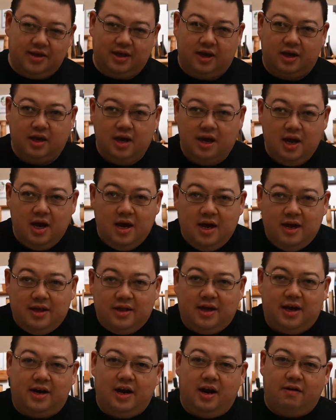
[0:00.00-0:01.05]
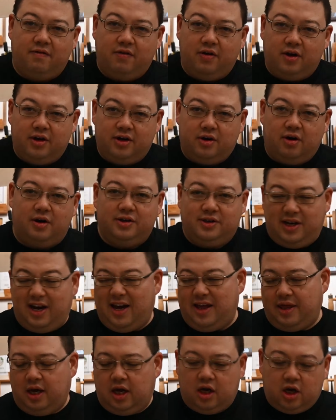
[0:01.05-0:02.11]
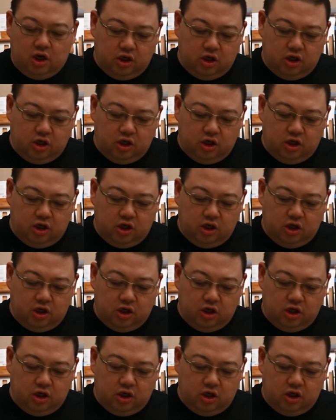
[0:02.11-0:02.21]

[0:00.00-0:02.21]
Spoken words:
thing that every guitarist, I think,